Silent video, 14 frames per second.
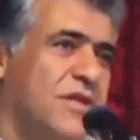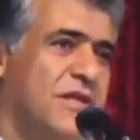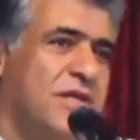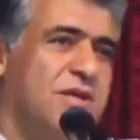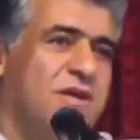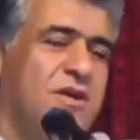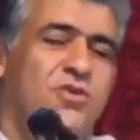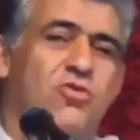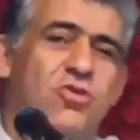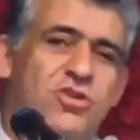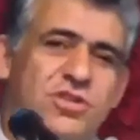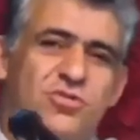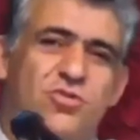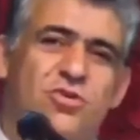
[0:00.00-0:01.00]
I knocked the
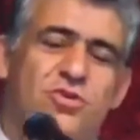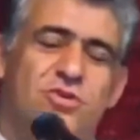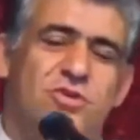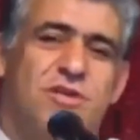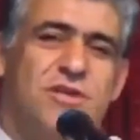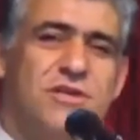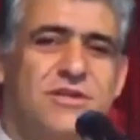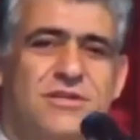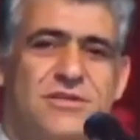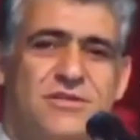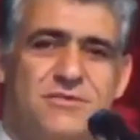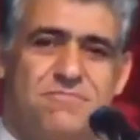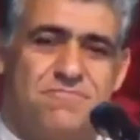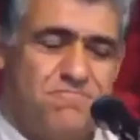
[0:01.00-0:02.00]
door.
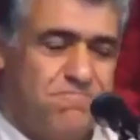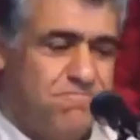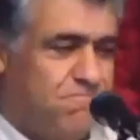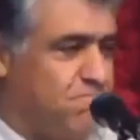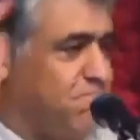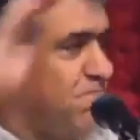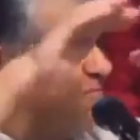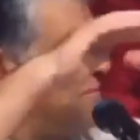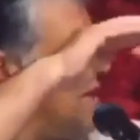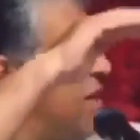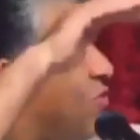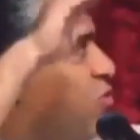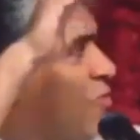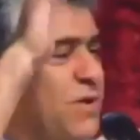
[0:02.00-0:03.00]
They
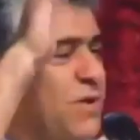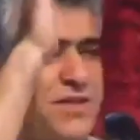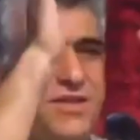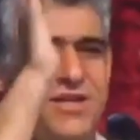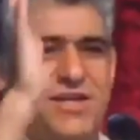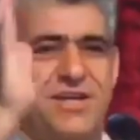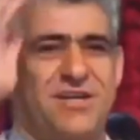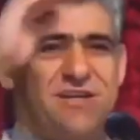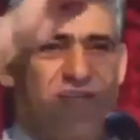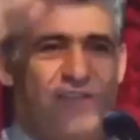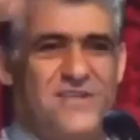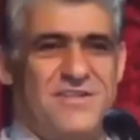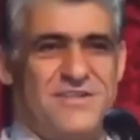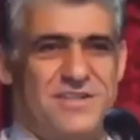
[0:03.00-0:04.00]
opened the
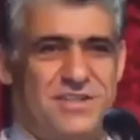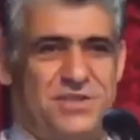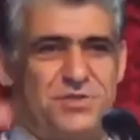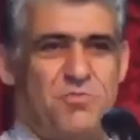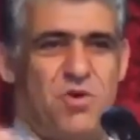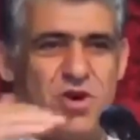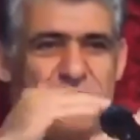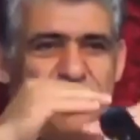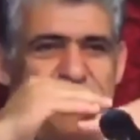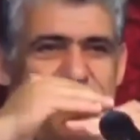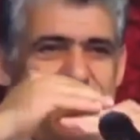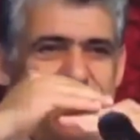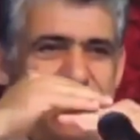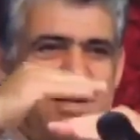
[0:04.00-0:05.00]
small,
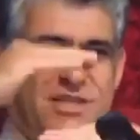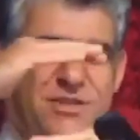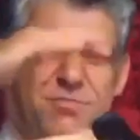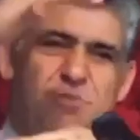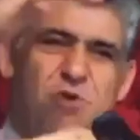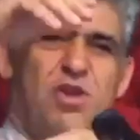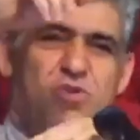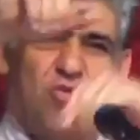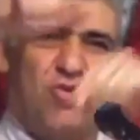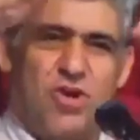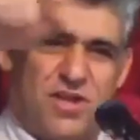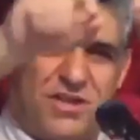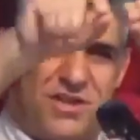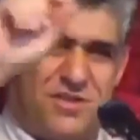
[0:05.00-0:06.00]
small door and
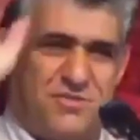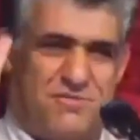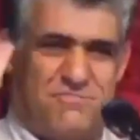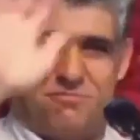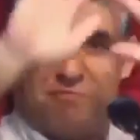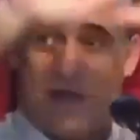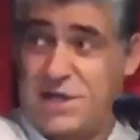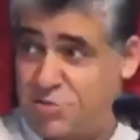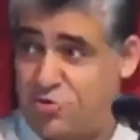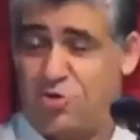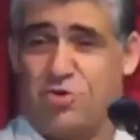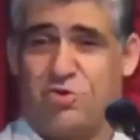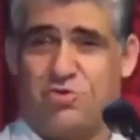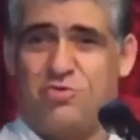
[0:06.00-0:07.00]
the big door.
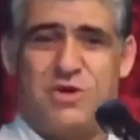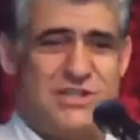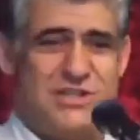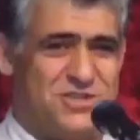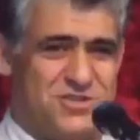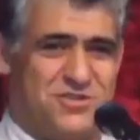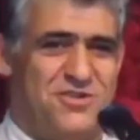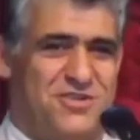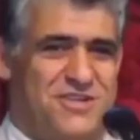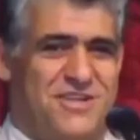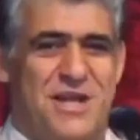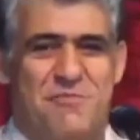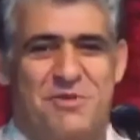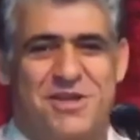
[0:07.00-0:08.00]
What's
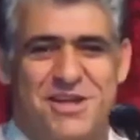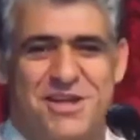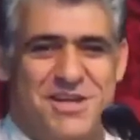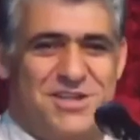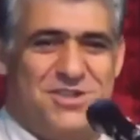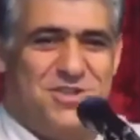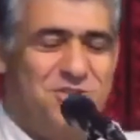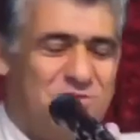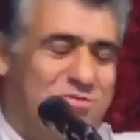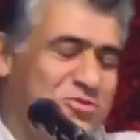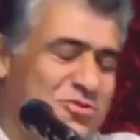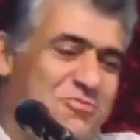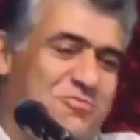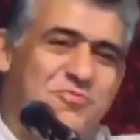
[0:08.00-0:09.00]
name in English? I don't know.
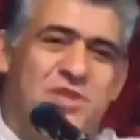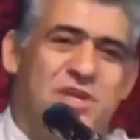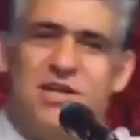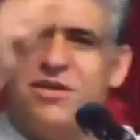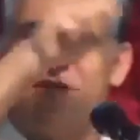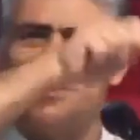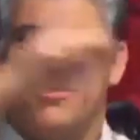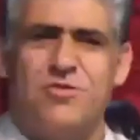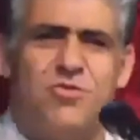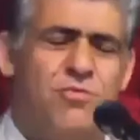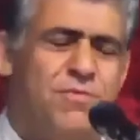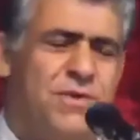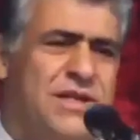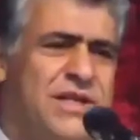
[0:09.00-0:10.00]
They
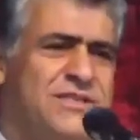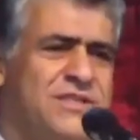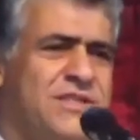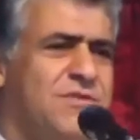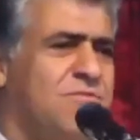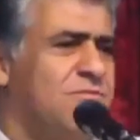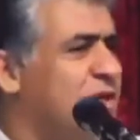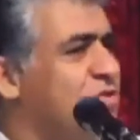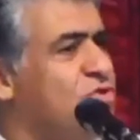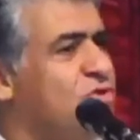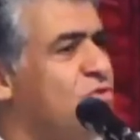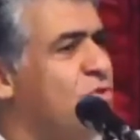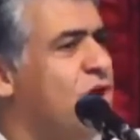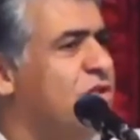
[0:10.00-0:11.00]
open and say, "What do you
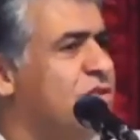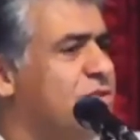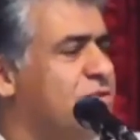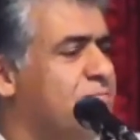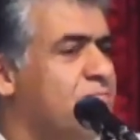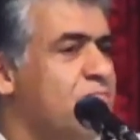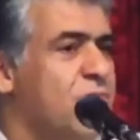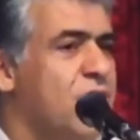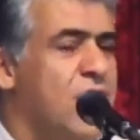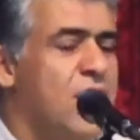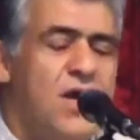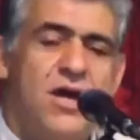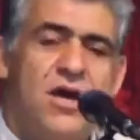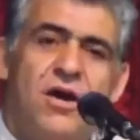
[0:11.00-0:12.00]
want?"
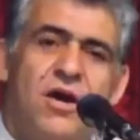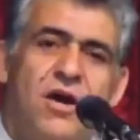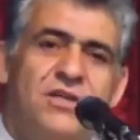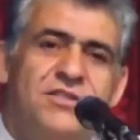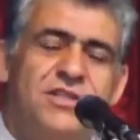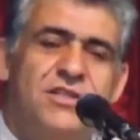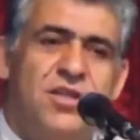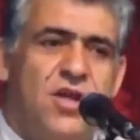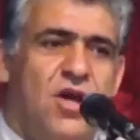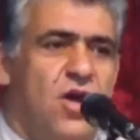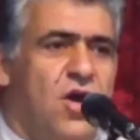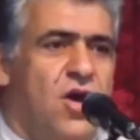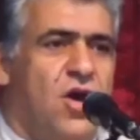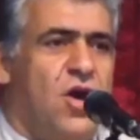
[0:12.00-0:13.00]
I said,
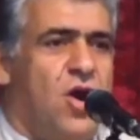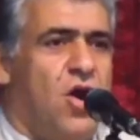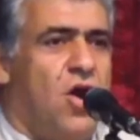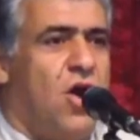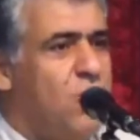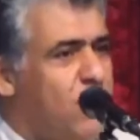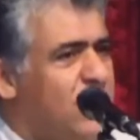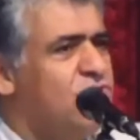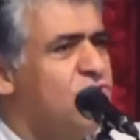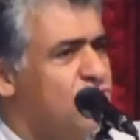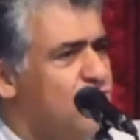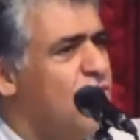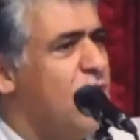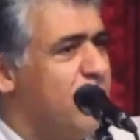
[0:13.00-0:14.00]
"I want to know
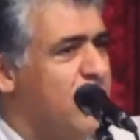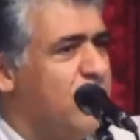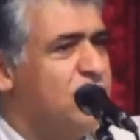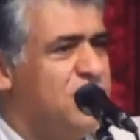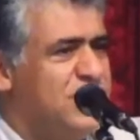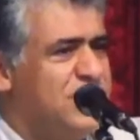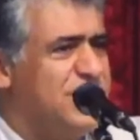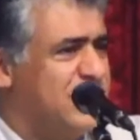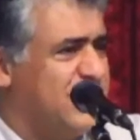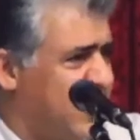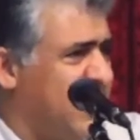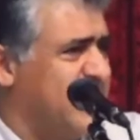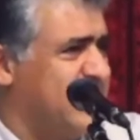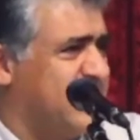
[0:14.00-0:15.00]
about Jesus
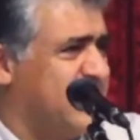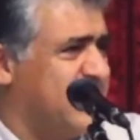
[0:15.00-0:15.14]
Christ.